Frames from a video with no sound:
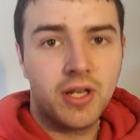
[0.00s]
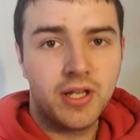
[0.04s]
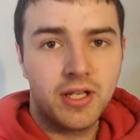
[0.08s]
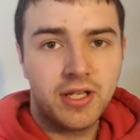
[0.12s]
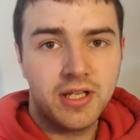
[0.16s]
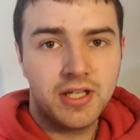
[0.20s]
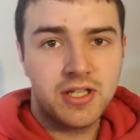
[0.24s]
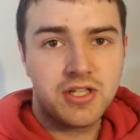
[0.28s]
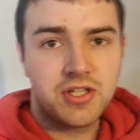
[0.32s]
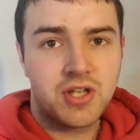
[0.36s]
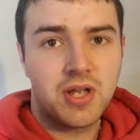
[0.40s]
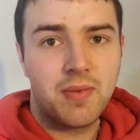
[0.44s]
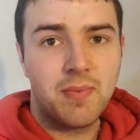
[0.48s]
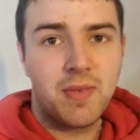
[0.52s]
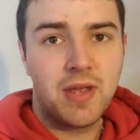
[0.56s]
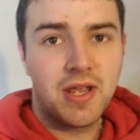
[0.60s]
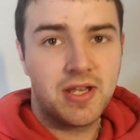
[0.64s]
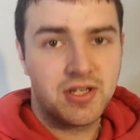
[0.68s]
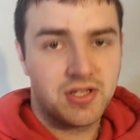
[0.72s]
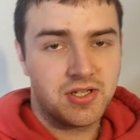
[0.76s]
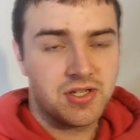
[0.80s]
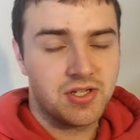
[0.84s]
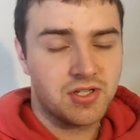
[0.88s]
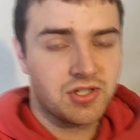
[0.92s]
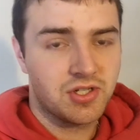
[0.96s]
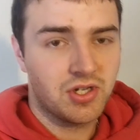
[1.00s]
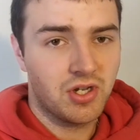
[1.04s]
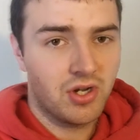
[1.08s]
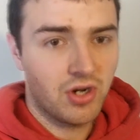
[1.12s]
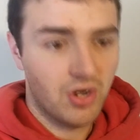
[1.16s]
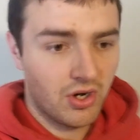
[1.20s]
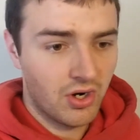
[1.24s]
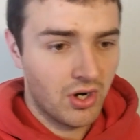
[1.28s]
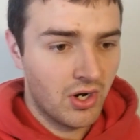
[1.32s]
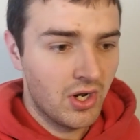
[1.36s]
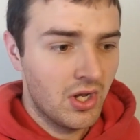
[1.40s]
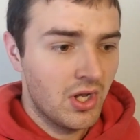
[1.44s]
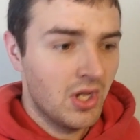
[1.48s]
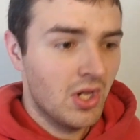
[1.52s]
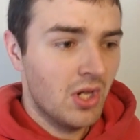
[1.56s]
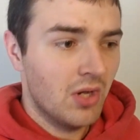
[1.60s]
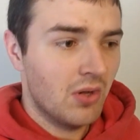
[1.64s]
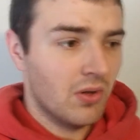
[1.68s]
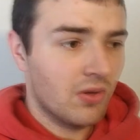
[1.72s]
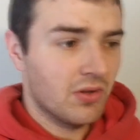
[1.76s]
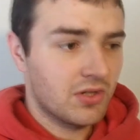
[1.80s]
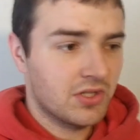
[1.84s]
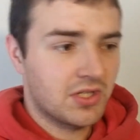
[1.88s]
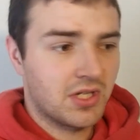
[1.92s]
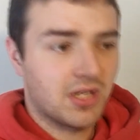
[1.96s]
It is amazing. So
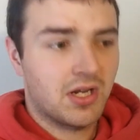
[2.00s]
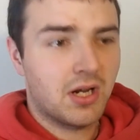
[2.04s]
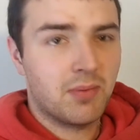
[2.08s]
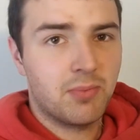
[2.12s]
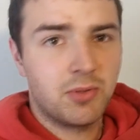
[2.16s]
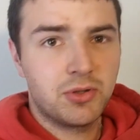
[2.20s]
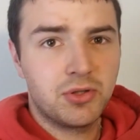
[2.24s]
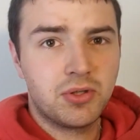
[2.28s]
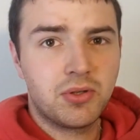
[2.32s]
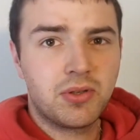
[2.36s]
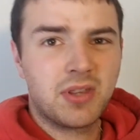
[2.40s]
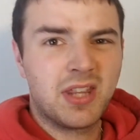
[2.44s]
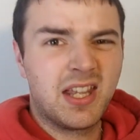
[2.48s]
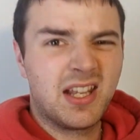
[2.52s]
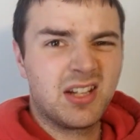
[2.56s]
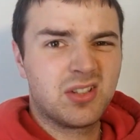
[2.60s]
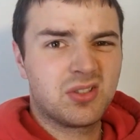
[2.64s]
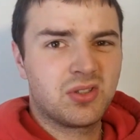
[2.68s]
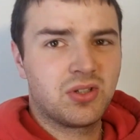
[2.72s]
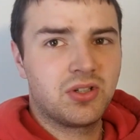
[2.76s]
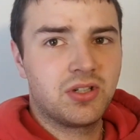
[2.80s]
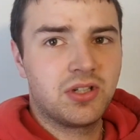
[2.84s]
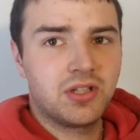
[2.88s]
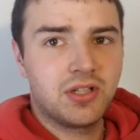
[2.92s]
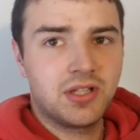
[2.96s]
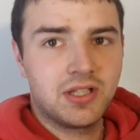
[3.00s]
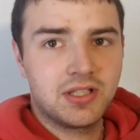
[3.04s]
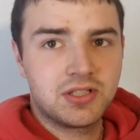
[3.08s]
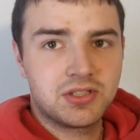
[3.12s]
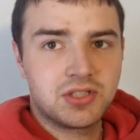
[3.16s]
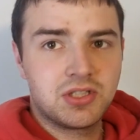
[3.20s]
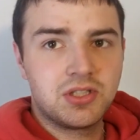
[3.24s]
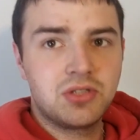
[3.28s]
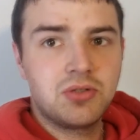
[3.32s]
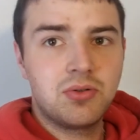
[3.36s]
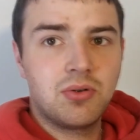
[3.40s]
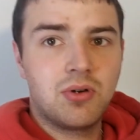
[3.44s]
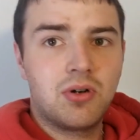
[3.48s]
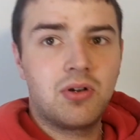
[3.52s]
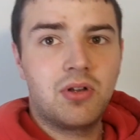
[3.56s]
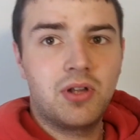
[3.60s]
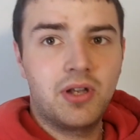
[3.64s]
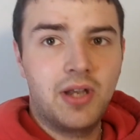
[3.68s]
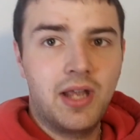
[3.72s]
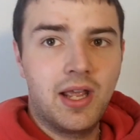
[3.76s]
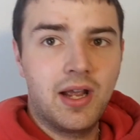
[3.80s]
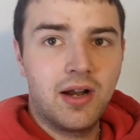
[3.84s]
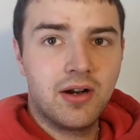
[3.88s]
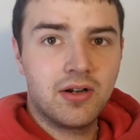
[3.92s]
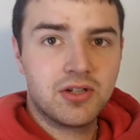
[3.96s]
there's a couple new things on it, like some new
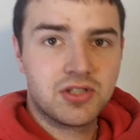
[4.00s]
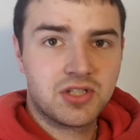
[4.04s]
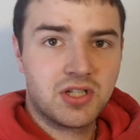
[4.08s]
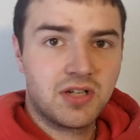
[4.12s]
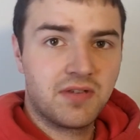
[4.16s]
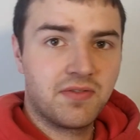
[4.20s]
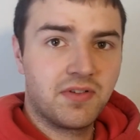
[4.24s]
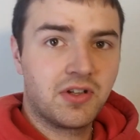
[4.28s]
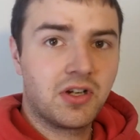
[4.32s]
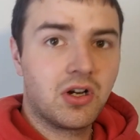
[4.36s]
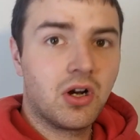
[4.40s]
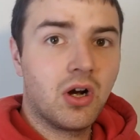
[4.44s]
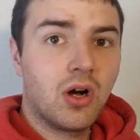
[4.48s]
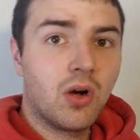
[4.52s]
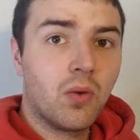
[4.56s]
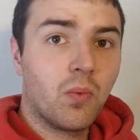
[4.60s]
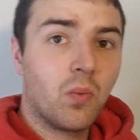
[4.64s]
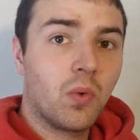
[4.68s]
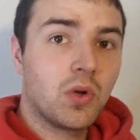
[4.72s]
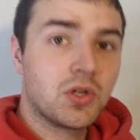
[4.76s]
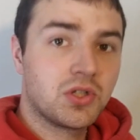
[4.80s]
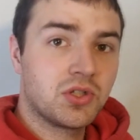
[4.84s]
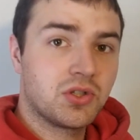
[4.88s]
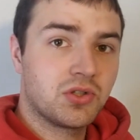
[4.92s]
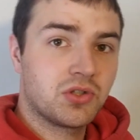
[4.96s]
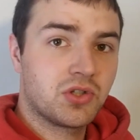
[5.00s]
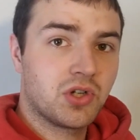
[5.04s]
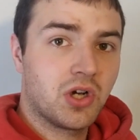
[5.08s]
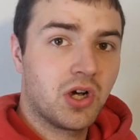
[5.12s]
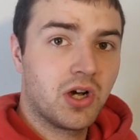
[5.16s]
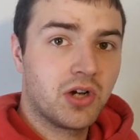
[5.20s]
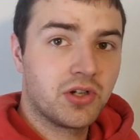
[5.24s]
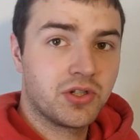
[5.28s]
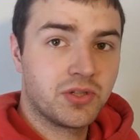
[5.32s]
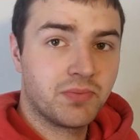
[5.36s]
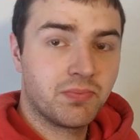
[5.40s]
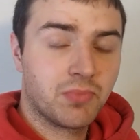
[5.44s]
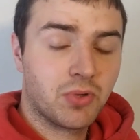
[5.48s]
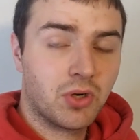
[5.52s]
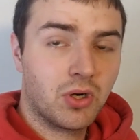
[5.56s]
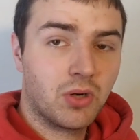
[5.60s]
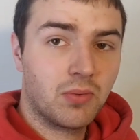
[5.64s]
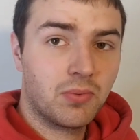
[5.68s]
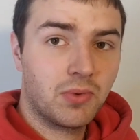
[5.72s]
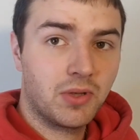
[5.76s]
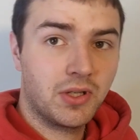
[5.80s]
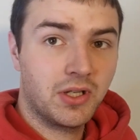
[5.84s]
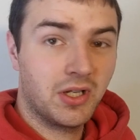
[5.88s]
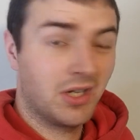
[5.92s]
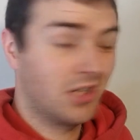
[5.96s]
alternator and stuff. The car wasn't charging
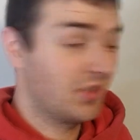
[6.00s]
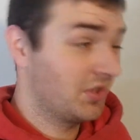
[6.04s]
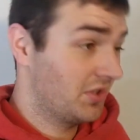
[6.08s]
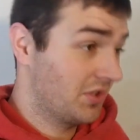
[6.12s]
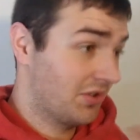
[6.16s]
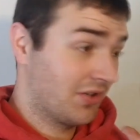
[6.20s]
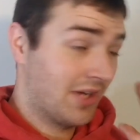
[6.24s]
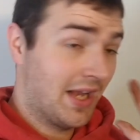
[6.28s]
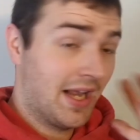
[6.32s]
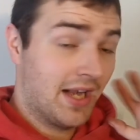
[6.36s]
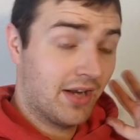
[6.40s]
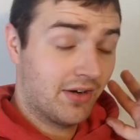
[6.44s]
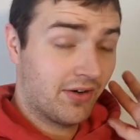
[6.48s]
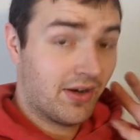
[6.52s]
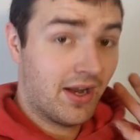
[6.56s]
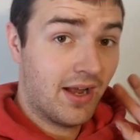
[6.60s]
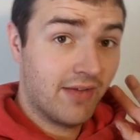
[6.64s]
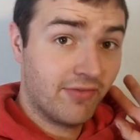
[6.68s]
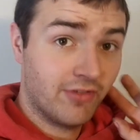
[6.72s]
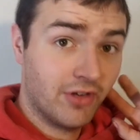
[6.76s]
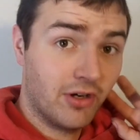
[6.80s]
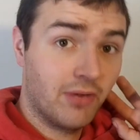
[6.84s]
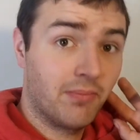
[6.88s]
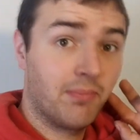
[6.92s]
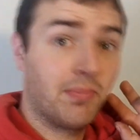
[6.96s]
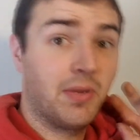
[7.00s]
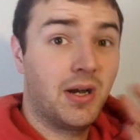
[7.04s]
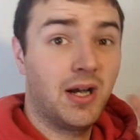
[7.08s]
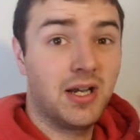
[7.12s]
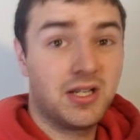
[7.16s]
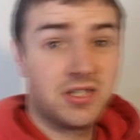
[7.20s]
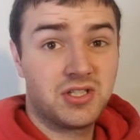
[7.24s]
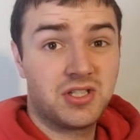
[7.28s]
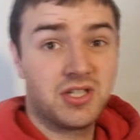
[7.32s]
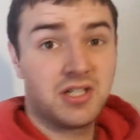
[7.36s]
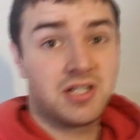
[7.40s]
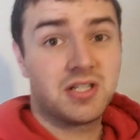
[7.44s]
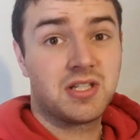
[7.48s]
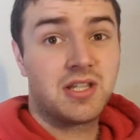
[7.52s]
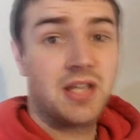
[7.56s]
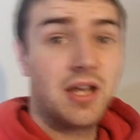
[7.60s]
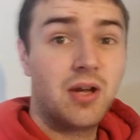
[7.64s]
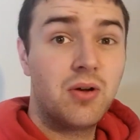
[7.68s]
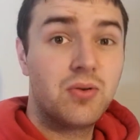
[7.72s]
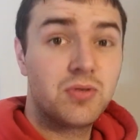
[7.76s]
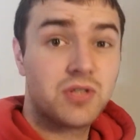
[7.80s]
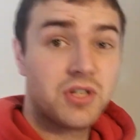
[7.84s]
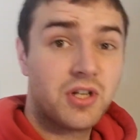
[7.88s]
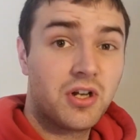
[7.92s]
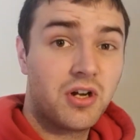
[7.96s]
properly. You had to get it revved up past
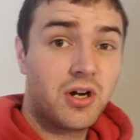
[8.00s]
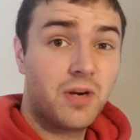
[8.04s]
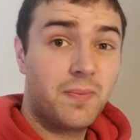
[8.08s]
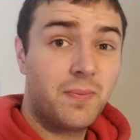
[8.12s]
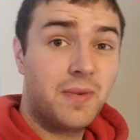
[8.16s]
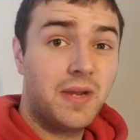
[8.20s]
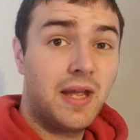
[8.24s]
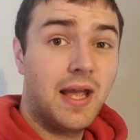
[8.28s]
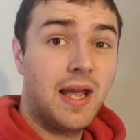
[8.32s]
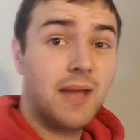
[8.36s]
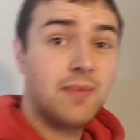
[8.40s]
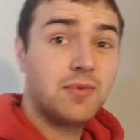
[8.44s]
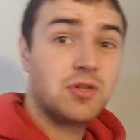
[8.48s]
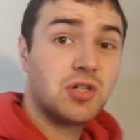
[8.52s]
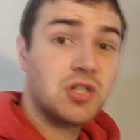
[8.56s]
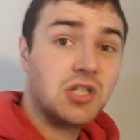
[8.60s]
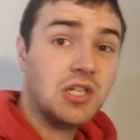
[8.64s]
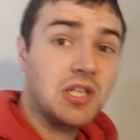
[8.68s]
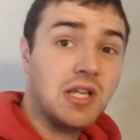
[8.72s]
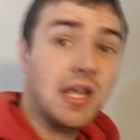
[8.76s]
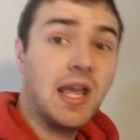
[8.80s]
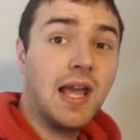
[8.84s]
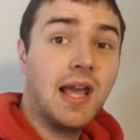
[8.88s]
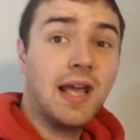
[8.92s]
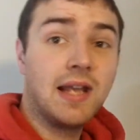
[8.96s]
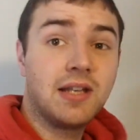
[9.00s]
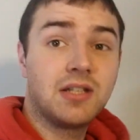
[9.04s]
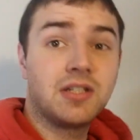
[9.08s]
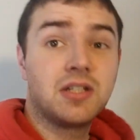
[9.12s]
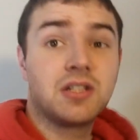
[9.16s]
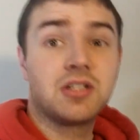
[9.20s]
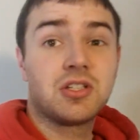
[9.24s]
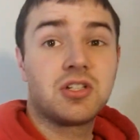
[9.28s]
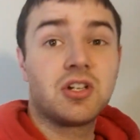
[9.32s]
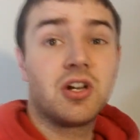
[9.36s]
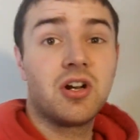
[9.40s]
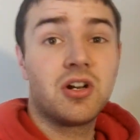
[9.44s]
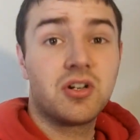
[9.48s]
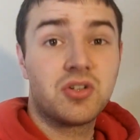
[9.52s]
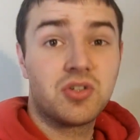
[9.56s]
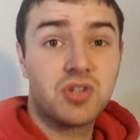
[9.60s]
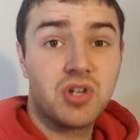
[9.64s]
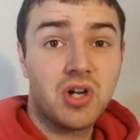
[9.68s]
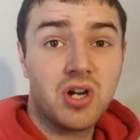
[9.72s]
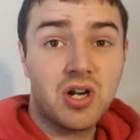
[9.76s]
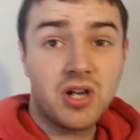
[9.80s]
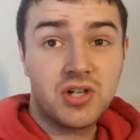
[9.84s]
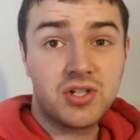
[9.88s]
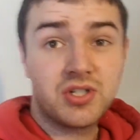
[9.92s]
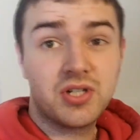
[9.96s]
6,000 RPM just to get it to start
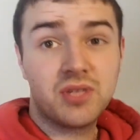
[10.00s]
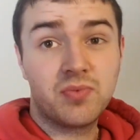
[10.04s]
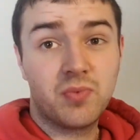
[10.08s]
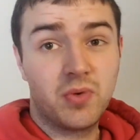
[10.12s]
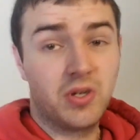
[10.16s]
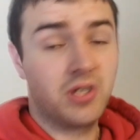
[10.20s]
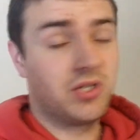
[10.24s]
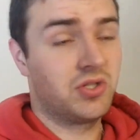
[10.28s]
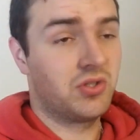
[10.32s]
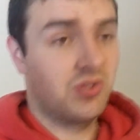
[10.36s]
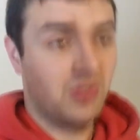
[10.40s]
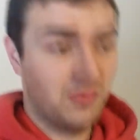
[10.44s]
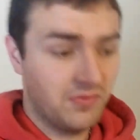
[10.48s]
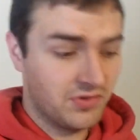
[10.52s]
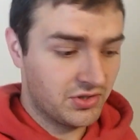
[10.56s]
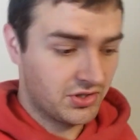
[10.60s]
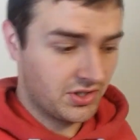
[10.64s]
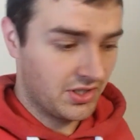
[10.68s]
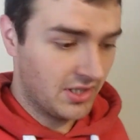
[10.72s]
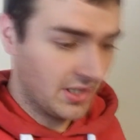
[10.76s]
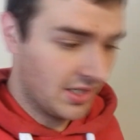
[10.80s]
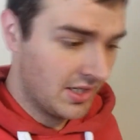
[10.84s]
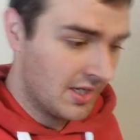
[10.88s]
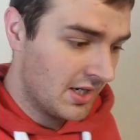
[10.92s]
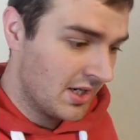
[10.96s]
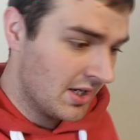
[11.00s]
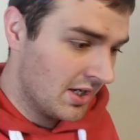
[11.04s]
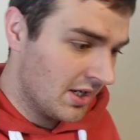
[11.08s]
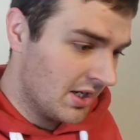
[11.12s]
charging, which obviously